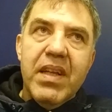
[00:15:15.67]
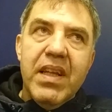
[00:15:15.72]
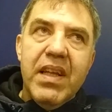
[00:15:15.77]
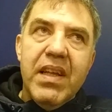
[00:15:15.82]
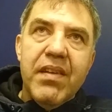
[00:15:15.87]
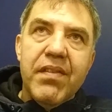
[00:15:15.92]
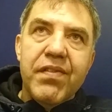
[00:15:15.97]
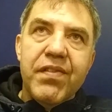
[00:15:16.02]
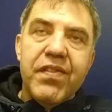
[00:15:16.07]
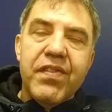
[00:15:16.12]

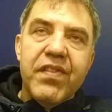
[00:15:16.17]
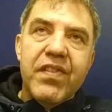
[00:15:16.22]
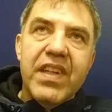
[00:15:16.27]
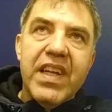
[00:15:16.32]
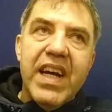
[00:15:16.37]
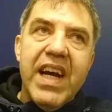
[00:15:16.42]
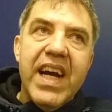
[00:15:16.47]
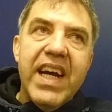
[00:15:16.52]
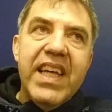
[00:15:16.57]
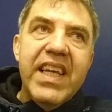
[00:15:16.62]
if
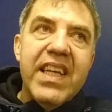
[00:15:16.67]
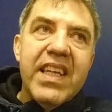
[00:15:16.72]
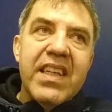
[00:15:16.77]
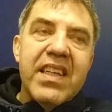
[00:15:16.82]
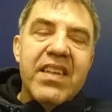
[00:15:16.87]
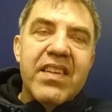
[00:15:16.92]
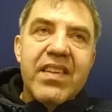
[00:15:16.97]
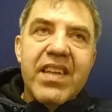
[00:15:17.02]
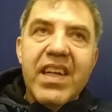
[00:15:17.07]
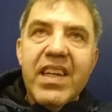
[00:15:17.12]
the
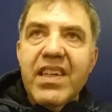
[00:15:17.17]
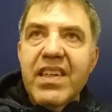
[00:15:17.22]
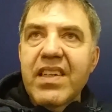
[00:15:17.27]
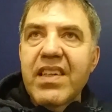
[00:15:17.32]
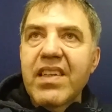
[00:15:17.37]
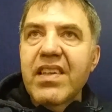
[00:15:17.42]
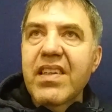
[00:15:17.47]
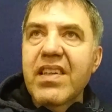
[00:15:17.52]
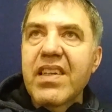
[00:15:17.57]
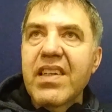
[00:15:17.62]
hyenas are
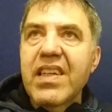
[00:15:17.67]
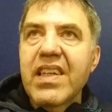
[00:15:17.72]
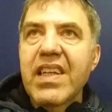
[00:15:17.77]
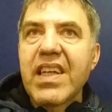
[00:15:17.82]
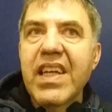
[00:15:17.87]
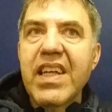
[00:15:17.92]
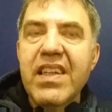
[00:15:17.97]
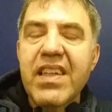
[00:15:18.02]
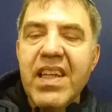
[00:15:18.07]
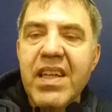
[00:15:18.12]

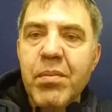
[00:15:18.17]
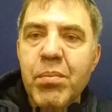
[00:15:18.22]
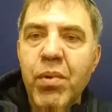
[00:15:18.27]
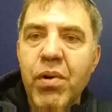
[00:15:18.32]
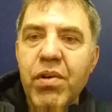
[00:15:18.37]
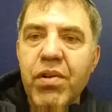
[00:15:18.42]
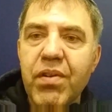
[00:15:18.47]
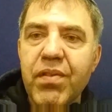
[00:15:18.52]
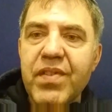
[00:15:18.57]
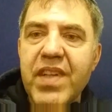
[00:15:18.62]
eating
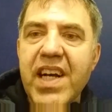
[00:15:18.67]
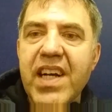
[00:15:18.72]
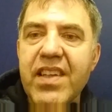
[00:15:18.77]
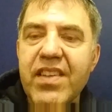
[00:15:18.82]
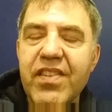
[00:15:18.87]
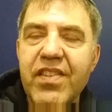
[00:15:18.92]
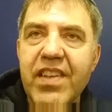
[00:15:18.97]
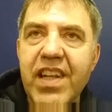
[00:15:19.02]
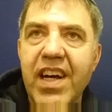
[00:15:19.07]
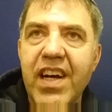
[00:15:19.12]
more of
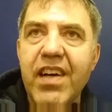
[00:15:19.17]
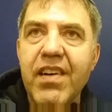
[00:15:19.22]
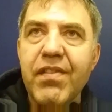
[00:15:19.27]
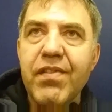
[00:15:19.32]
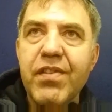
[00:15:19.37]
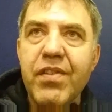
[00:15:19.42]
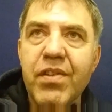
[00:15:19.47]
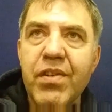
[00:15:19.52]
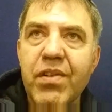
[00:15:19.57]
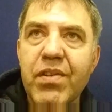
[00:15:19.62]
that
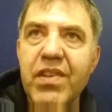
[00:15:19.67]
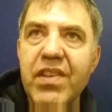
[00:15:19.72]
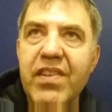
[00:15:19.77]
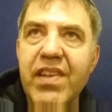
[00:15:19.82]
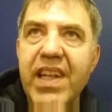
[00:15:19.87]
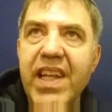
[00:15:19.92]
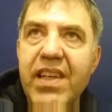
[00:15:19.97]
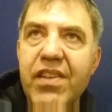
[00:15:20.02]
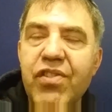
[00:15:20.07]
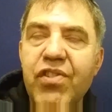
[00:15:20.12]
stuff,
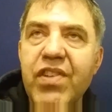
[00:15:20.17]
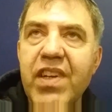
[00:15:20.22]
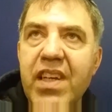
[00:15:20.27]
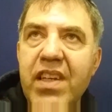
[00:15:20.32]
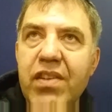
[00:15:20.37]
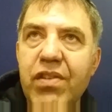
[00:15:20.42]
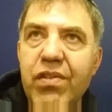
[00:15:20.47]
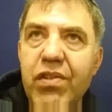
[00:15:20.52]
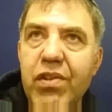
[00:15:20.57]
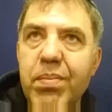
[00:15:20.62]
it's less
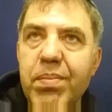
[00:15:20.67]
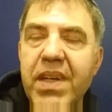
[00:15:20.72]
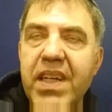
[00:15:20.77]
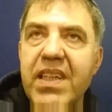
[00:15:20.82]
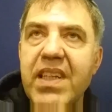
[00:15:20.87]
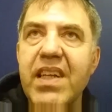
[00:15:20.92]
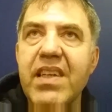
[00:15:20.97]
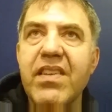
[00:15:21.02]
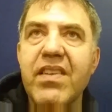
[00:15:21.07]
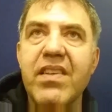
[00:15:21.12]
chance to
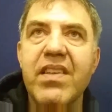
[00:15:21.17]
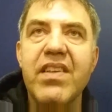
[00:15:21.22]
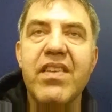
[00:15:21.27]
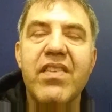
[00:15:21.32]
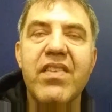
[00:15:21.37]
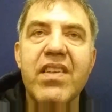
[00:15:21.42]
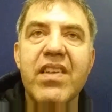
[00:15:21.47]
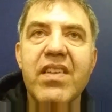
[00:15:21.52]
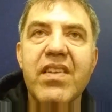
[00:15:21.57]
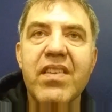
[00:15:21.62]
spread that
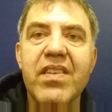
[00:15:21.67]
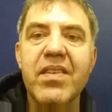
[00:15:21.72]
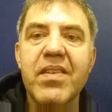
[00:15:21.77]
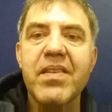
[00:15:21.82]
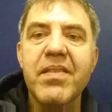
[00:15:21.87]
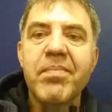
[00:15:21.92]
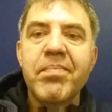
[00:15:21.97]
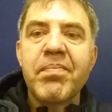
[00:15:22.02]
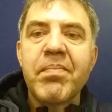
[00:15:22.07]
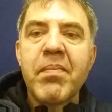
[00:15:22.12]
disease.
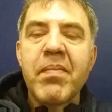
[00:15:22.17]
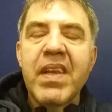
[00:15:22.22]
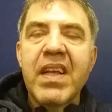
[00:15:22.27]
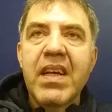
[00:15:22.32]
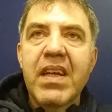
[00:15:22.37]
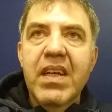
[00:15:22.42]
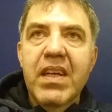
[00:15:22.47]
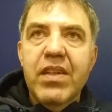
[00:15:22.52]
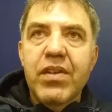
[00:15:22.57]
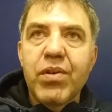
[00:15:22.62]

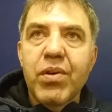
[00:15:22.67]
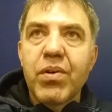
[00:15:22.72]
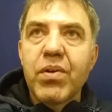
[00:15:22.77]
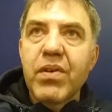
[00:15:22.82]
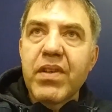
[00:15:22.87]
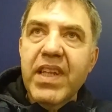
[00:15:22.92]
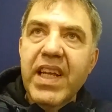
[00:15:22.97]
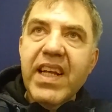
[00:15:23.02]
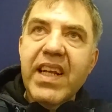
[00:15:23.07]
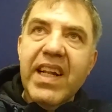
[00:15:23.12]
So
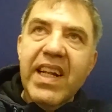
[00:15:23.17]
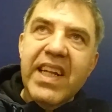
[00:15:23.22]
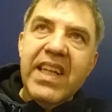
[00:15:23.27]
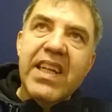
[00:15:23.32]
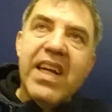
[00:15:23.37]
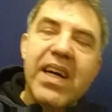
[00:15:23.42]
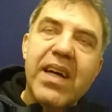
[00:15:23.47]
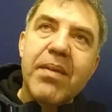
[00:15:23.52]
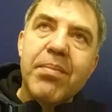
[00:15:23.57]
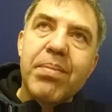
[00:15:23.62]
they
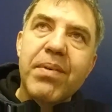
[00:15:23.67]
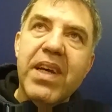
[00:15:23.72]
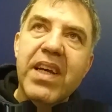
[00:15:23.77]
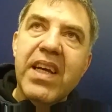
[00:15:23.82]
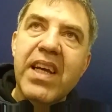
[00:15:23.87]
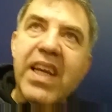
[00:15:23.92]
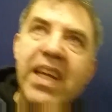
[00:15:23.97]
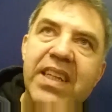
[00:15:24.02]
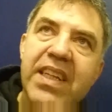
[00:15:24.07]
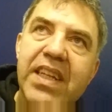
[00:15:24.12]
clean up
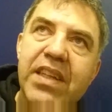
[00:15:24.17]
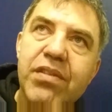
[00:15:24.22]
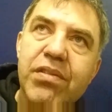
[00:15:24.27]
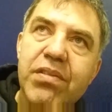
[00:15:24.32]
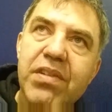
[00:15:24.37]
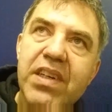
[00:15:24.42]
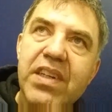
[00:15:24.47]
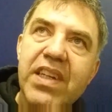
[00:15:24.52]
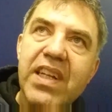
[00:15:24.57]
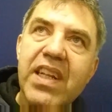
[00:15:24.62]
and they
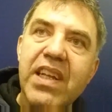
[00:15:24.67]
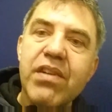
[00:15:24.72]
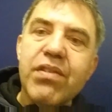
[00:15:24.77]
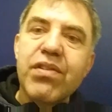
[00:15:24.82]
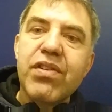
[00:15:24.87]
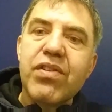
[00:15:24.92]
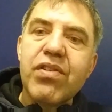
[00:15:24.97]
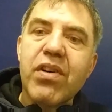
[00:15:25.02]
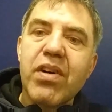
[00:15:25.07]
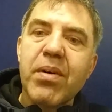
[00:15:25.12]
do a really
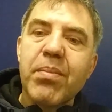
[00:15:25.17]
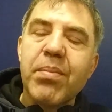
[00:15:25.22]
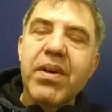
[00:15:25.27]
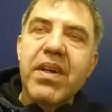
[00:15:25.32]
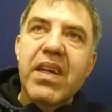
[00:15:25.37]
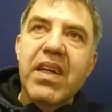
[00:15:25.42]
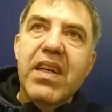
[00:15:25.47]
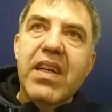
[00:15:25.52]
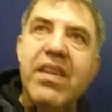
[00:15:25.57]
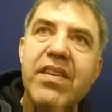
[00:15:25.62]
good job.
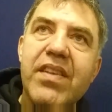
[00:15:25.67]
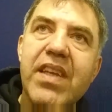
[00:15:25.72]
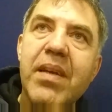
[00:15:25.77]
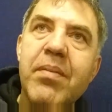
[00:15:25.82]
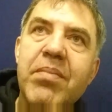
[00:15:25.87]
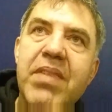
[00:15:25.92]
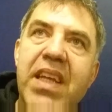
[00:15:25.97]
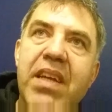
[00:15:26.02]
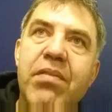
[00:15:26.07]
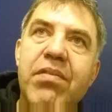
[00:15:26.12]

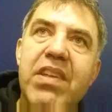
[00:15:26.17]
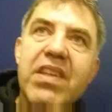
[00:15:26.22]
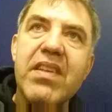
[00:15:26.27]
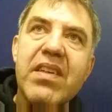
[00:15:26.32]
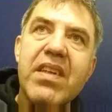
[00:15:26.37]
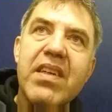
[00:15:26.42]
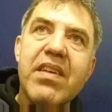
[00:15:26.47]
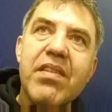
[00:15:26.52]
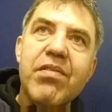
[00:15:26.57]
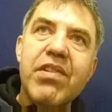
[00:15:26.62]
Same thing with
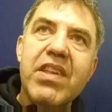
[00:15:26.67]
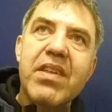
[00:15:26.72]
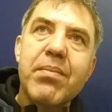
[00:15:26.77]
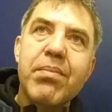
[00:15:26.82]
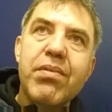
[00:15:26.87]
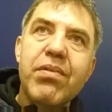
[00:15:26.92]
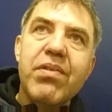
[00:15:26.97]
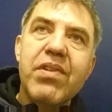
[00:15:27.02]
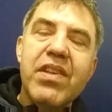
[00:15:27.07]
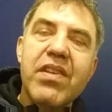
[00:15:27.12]
the
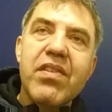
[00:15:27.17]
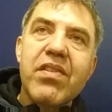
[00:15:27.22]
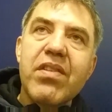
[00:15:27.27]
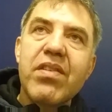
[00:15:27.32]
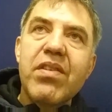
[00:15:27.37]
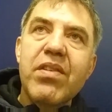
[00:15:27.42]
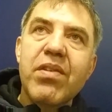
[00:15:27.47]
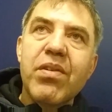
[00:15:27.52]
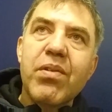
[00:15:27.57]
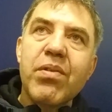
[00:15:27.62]

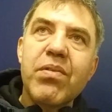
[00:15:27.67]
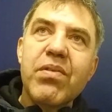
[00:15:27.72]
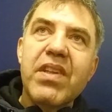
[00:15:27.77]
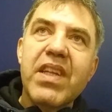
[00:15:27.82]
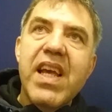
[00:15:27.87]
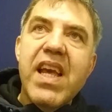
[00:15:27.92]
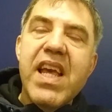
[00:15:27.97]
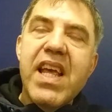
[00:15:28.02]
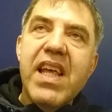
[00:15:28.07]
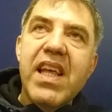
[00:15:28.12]
bullies.
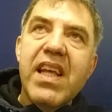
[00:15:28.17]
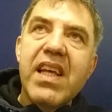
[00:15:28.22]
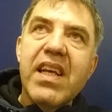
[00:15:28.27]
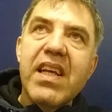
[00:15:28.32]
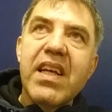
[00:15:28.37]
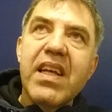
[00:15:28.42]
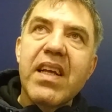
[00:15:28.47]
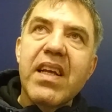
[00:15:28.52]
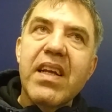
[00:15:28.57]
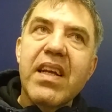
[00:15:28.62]

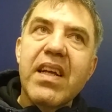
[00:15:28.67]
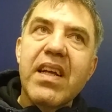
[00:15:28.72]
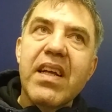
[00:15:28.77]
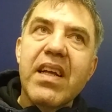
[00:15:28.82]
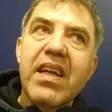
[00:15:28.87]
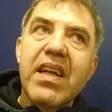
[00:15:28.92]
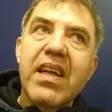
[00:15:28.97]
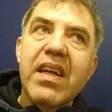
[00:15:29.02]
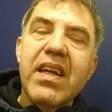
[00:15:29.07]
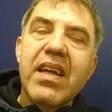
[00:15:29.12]
They,
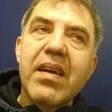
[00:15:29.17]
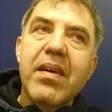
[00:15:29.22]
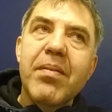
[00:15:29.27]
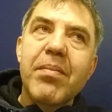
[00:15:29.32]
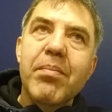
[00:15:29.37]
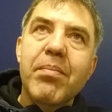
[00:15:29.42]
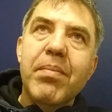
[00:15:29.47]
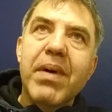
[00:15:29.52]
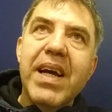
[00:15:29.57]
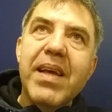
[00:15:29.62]

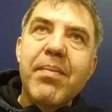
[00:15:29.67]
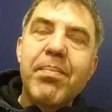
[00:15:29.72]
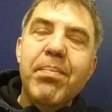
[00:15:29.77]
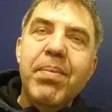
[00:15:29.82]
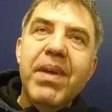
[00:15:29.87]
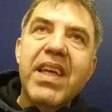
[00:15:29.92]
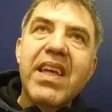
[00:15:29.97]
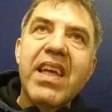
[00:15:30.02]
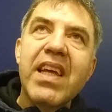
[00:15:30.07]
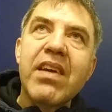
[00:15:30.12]
by
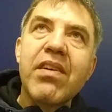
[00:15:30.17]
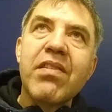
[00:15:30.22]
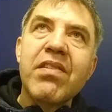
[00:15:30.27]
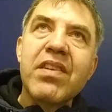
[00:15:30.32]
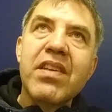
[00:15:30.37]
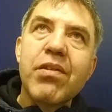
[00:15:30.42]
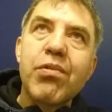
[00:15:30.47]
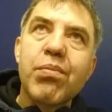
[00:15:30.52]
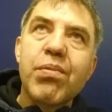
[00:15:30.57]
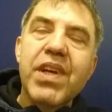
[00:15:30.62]
picking
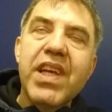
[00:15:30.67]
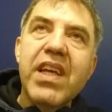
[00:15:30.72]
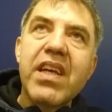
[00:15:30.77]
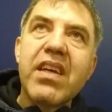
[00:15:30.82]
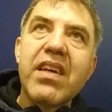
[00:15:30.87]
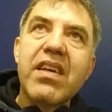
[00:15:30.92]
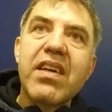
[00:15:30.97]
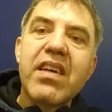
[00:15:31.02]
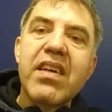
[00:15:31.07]
on the weak,